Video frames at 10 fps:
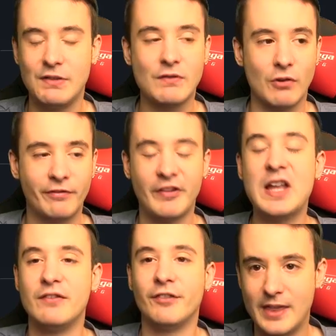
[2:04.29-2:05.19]
If you've got
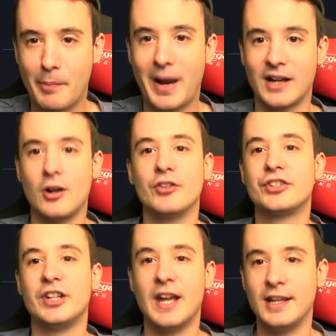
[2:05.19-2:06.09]
faith in the pack
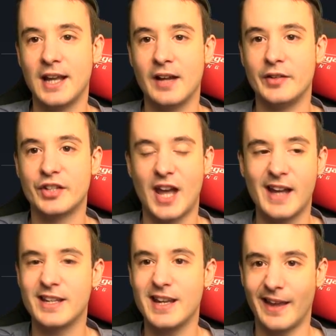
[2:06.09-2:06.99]
gods today, guys, that
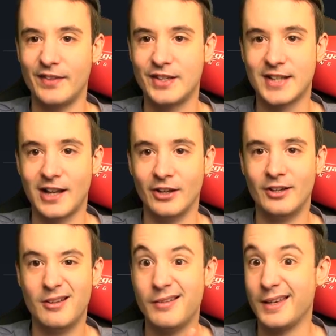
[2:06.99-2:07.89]
I can get this
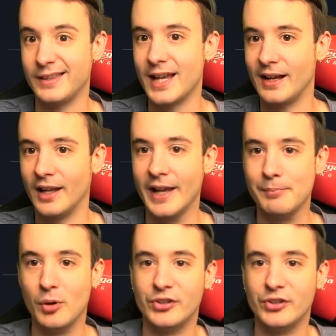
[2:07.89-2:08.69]
Salah, hit that like